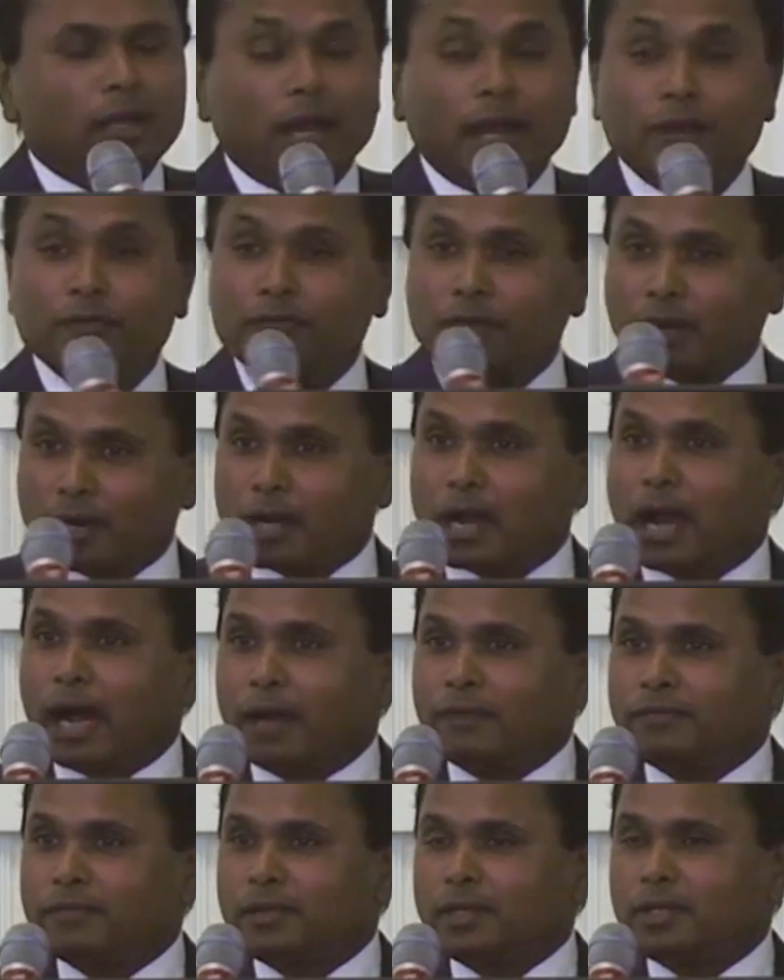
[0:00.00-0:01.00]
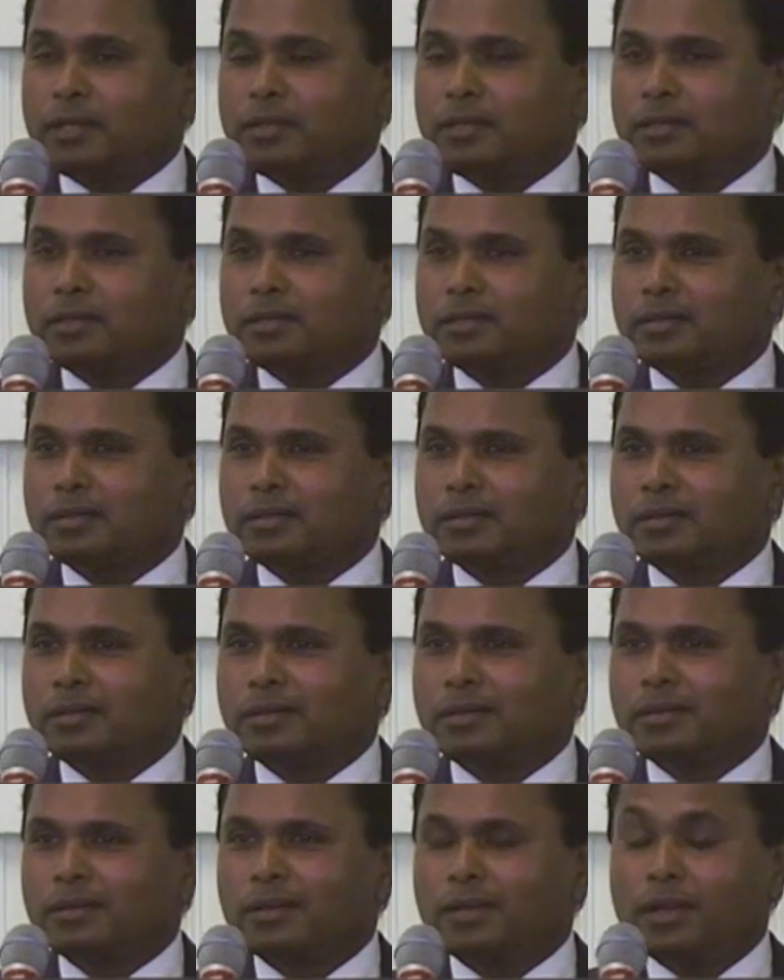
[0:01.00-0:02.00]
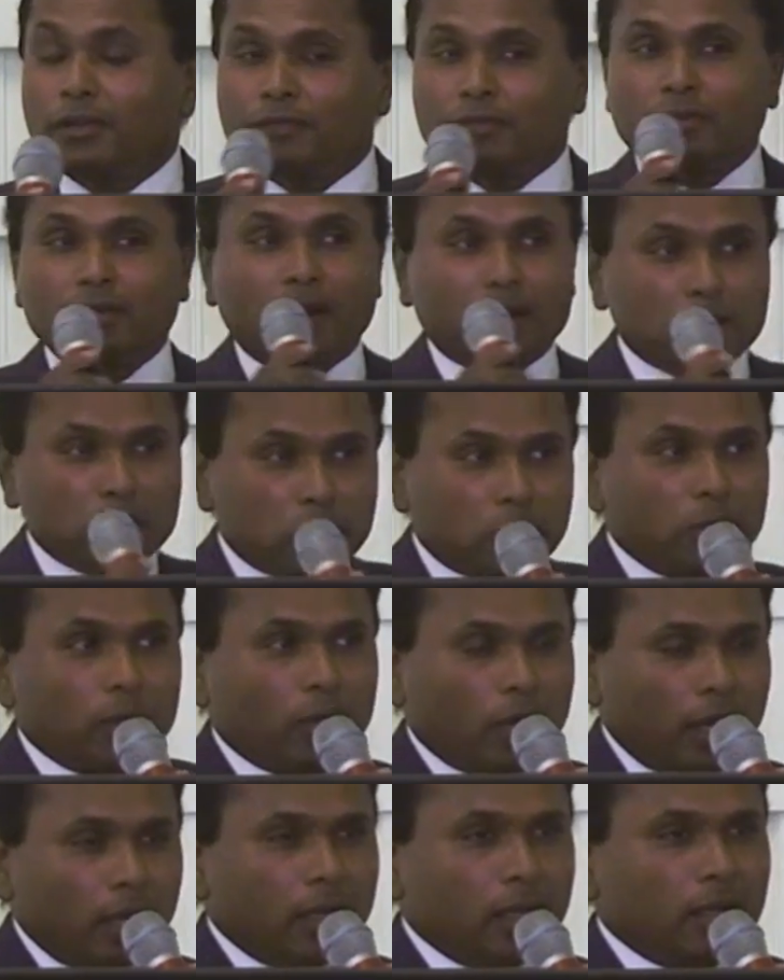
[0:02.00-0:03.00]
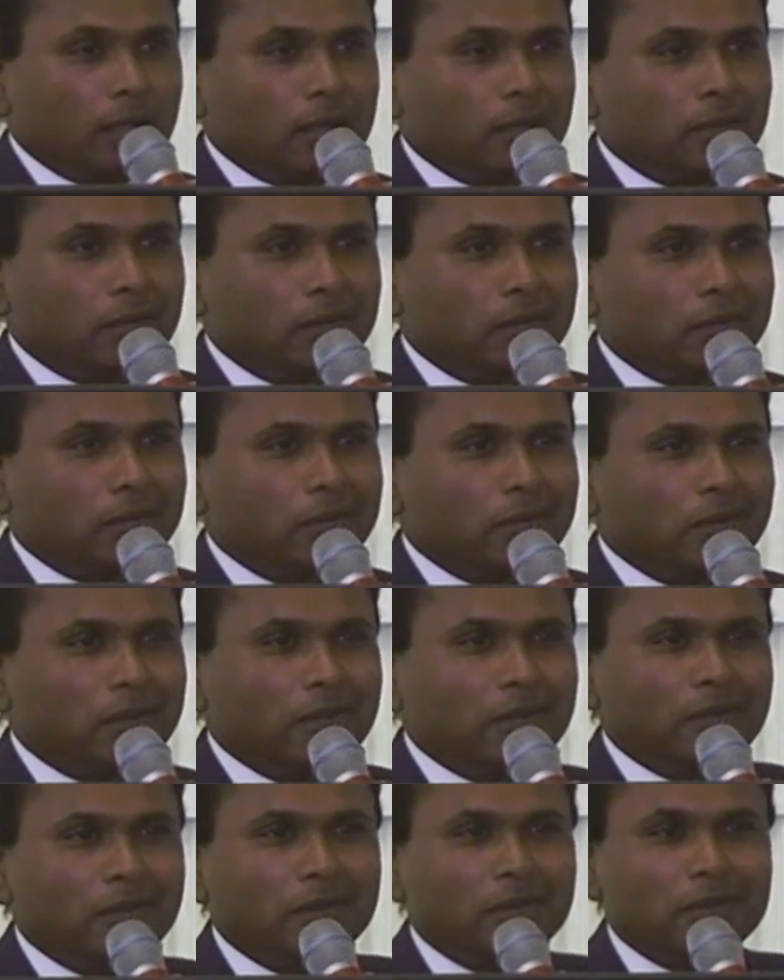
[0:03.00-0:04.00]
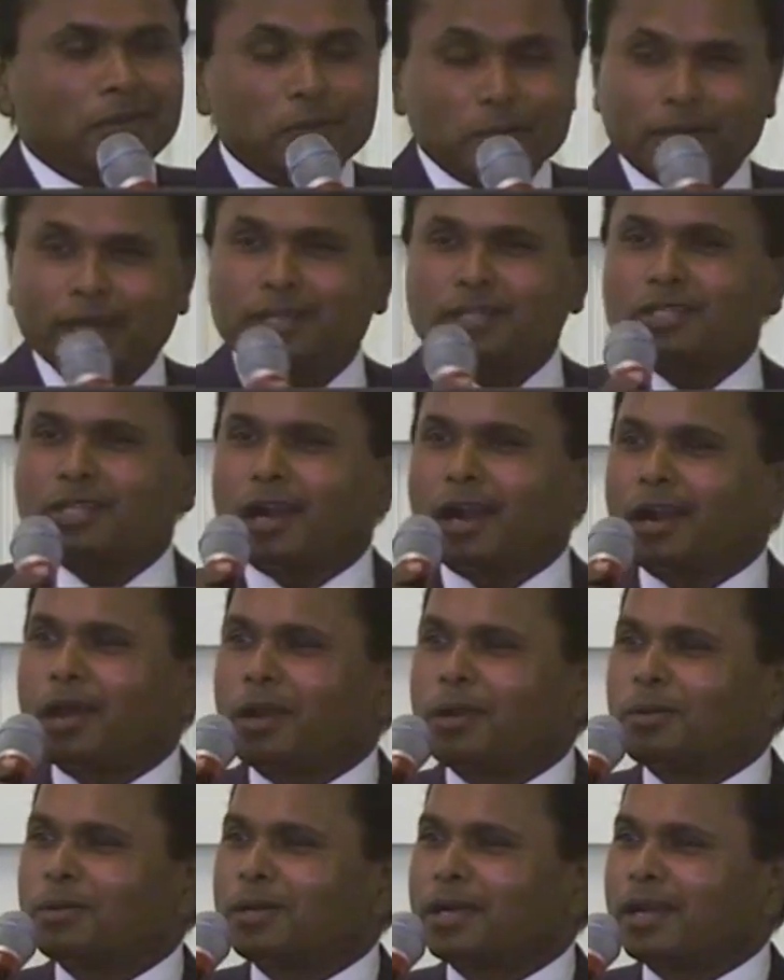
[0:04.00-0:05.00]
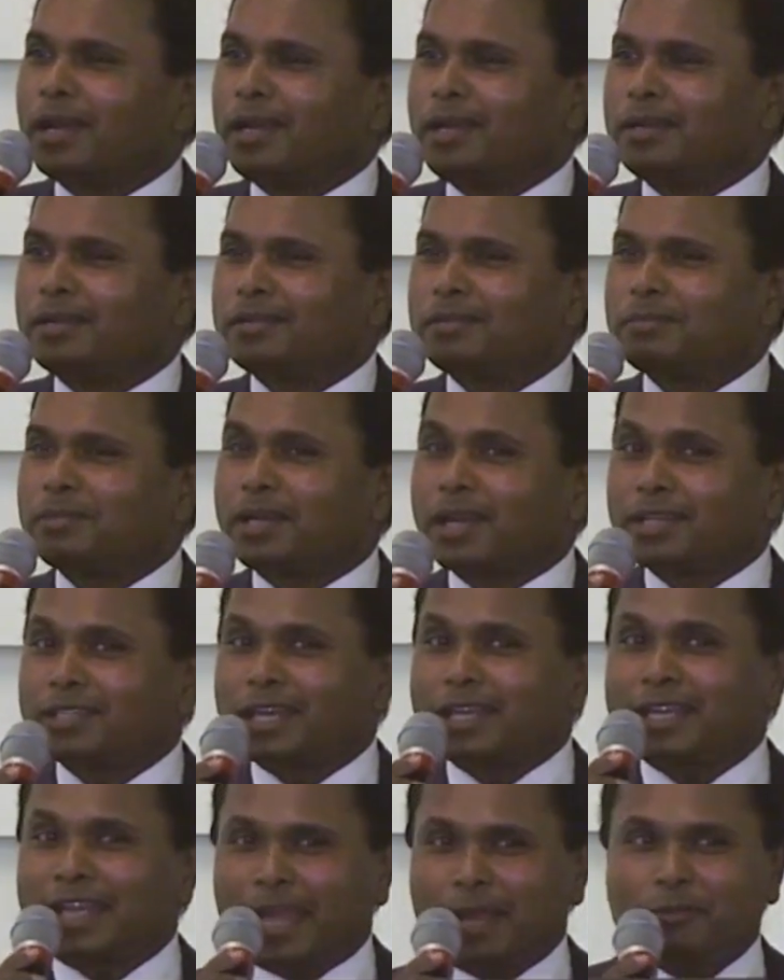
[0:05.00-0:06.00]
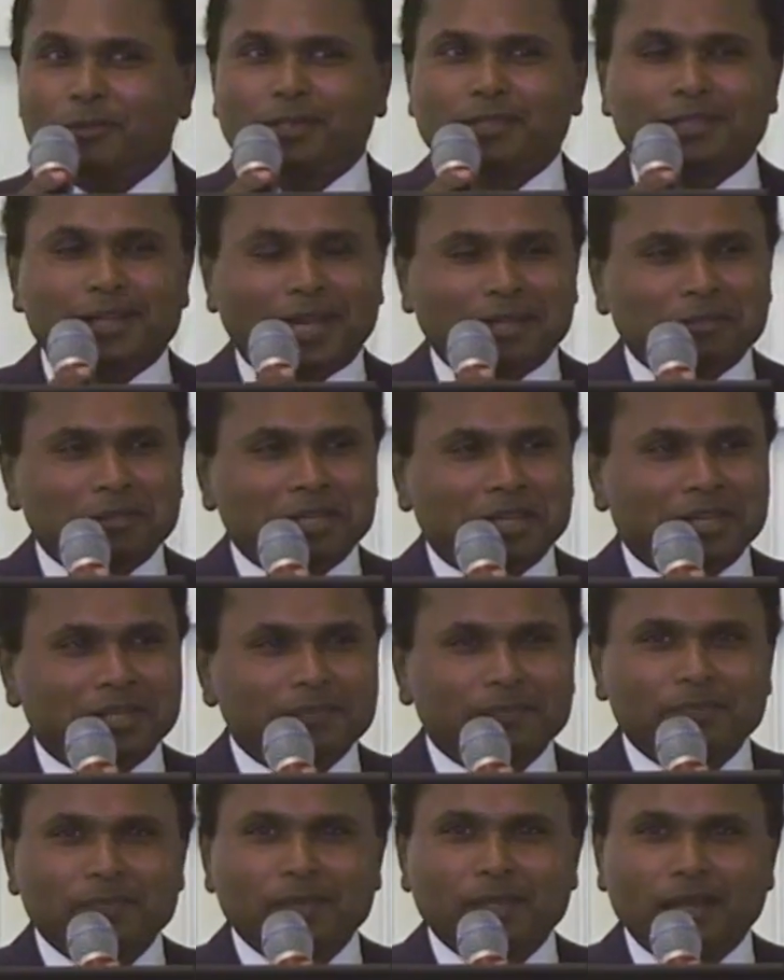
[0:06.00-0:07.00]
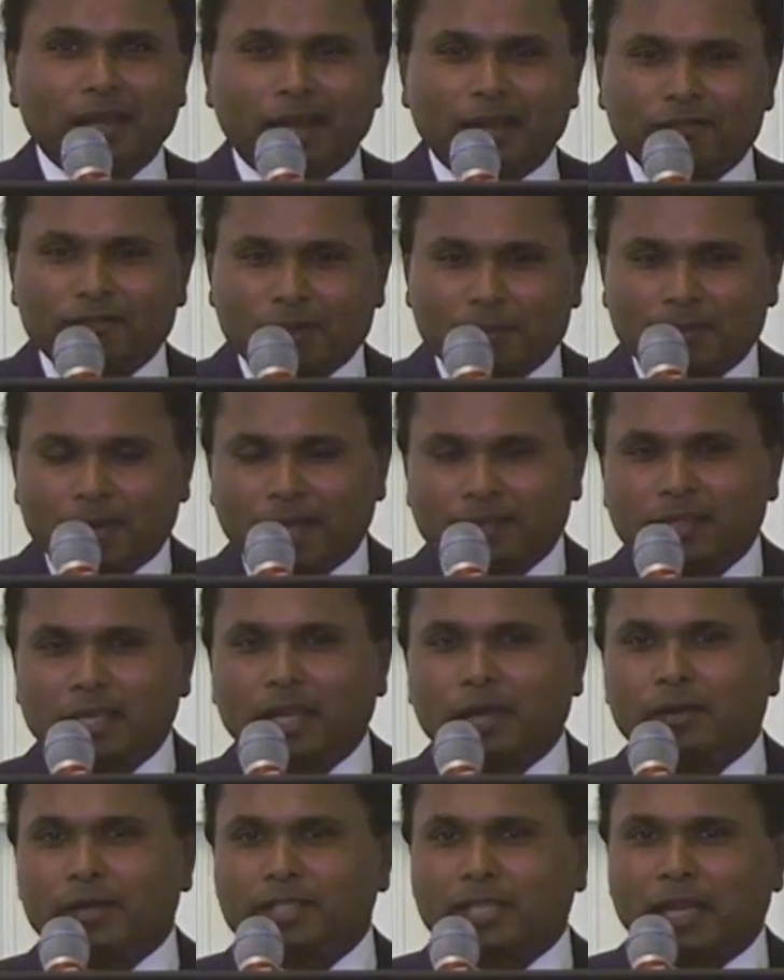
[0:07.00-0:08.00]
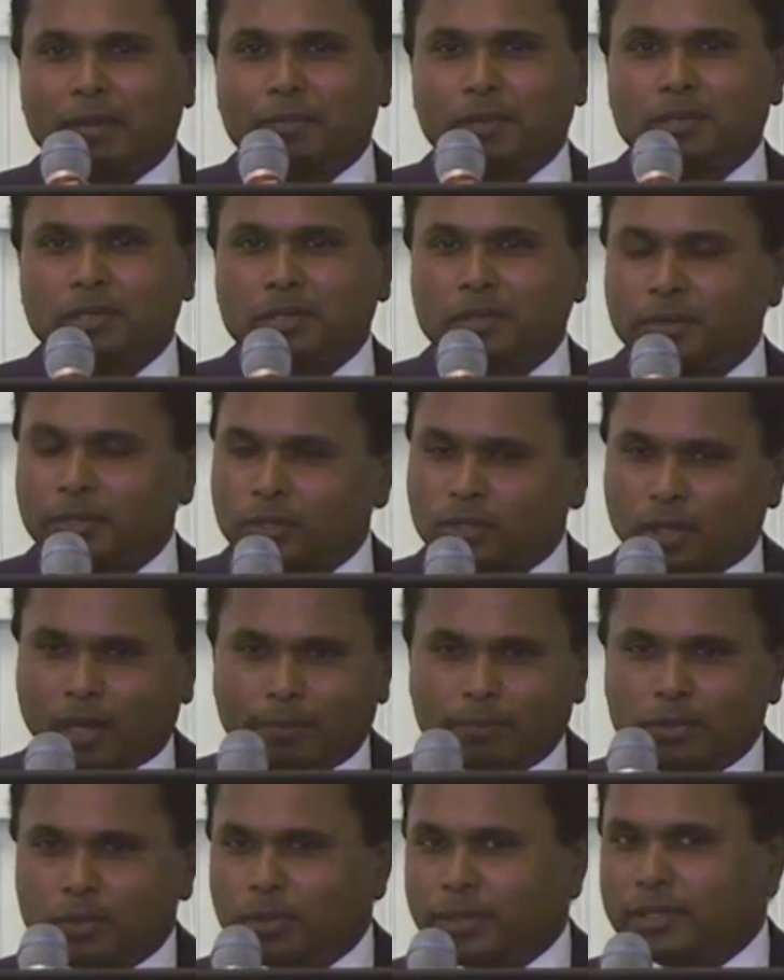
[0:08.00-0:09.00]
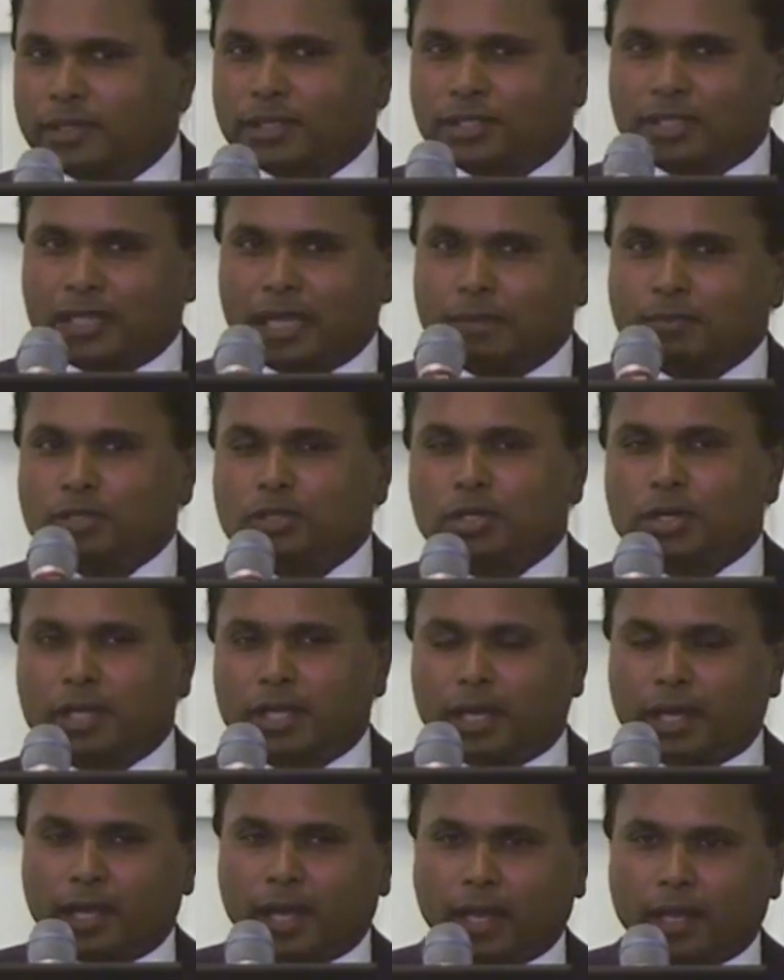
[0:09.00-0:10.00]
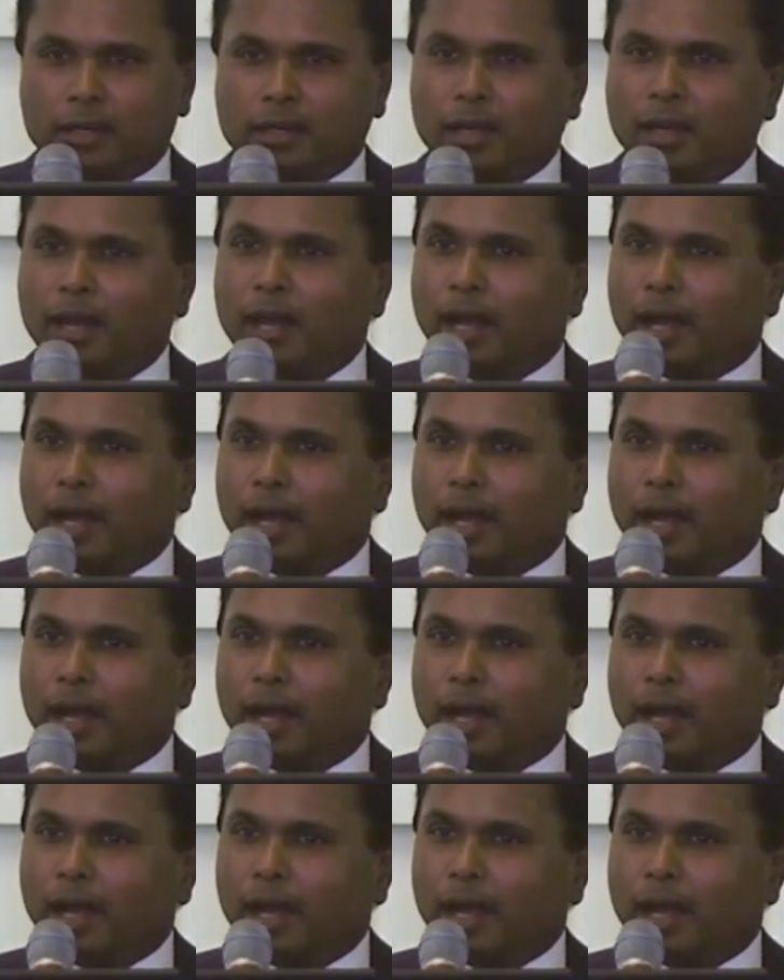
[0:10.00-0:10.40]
And if you are confident, if you are good, you can start all over again. Because I came with nothing, and from nothing I was able to do it, so I'm doing the same journey again.